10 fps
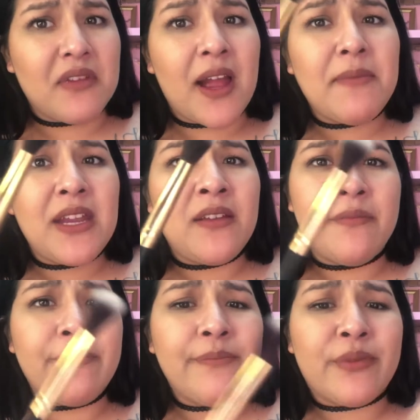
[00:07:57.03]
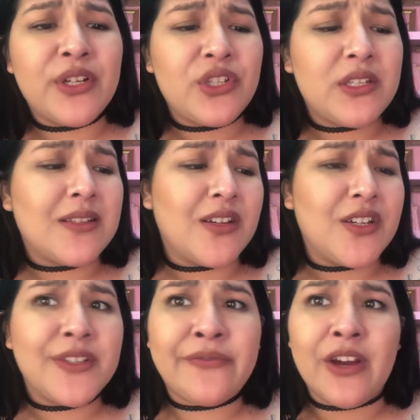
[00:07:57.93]
I mean, brushes are
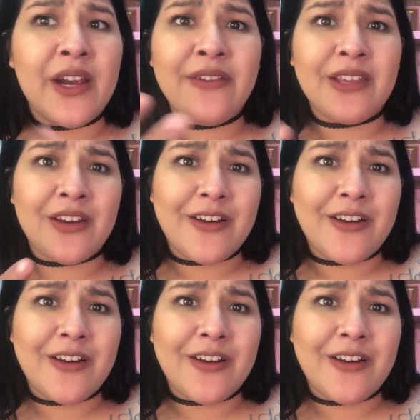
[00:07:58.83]
used for everything.